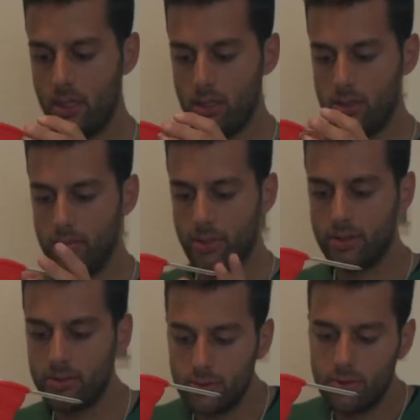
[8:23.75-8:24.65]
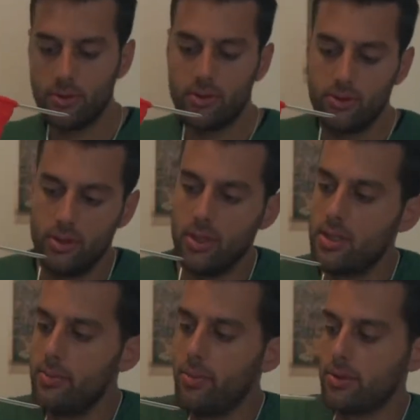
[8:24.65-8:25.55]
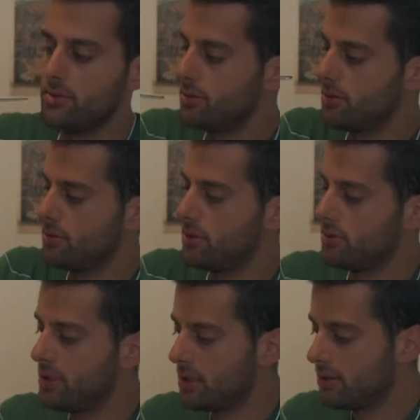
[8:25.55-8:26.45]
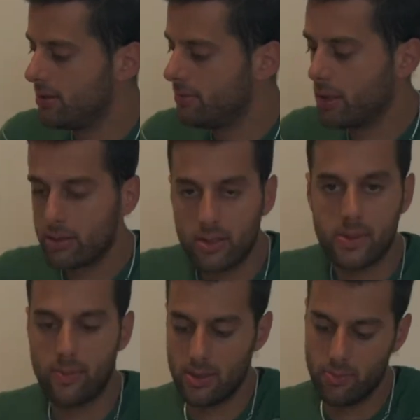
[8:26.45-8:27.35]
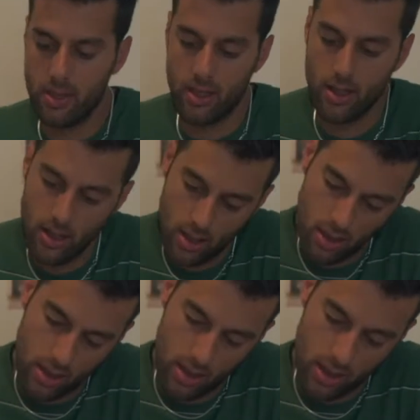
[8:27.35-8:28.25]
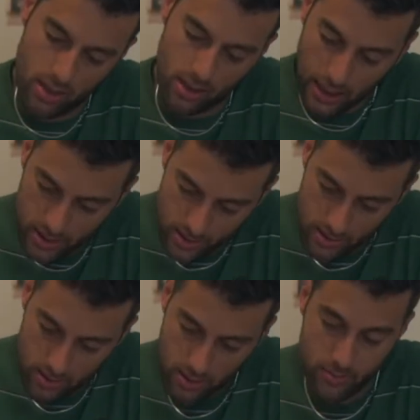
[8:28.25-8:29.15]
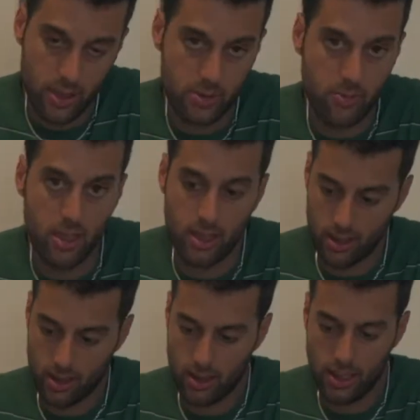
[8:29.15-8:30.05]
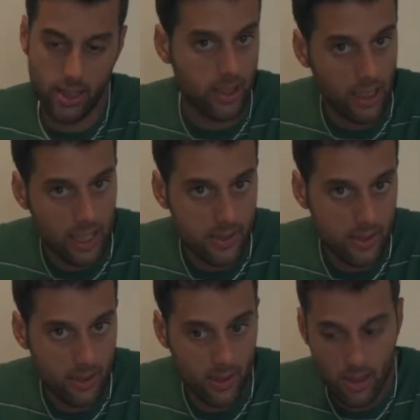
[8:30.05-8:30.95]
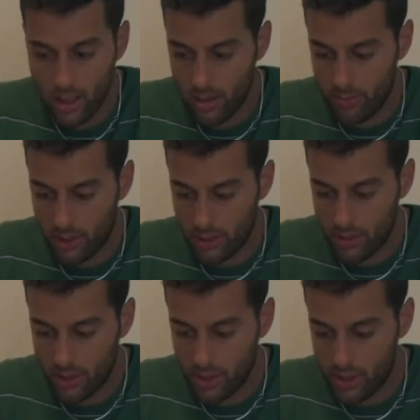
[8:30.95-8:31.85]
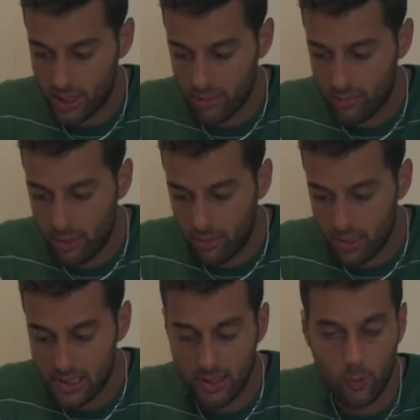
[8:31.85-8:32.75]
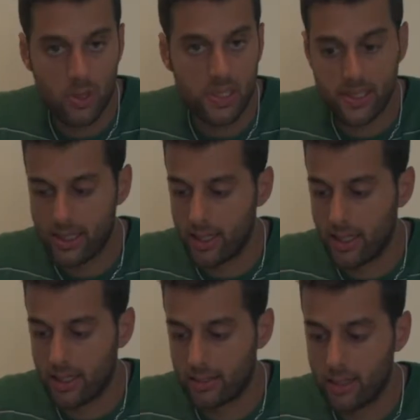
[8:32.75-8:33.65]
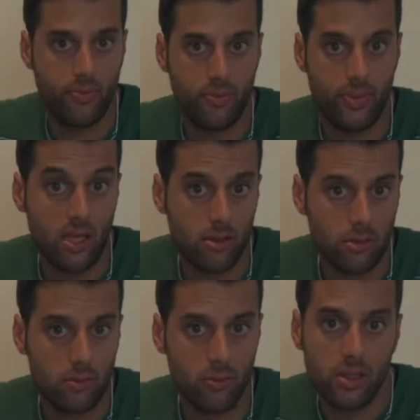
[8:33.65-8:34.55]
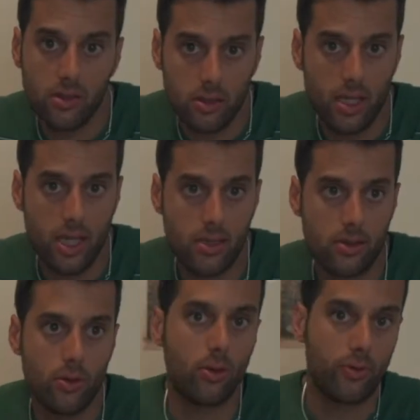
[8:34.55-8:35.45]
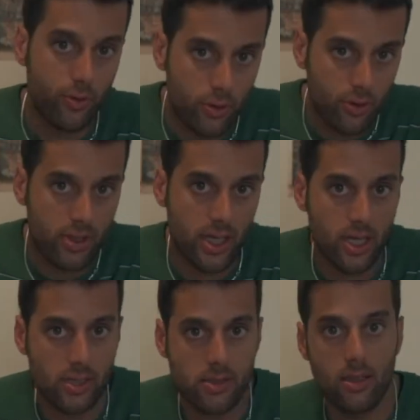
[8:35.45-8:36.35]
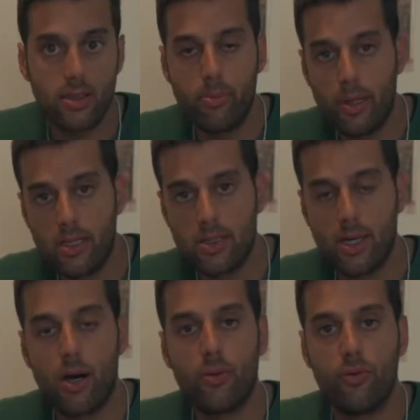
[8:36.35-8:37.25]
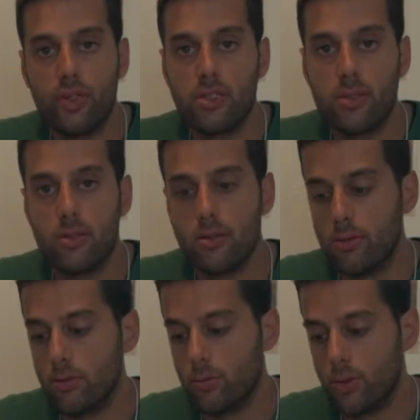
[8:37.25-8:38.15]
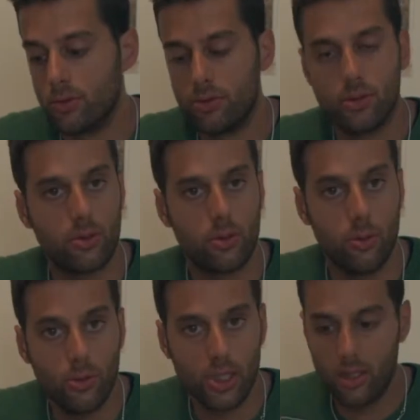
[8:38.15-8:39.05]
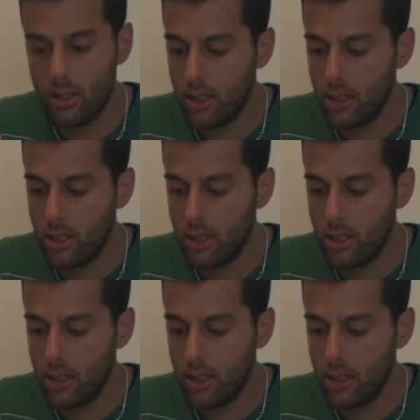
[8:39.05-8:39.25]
It's important to know that the bottles must be in glass and must be clear glass, because you can check the bubbles that will start 10, 20 days or 4 days. It depends how fizzy you want your kombucha.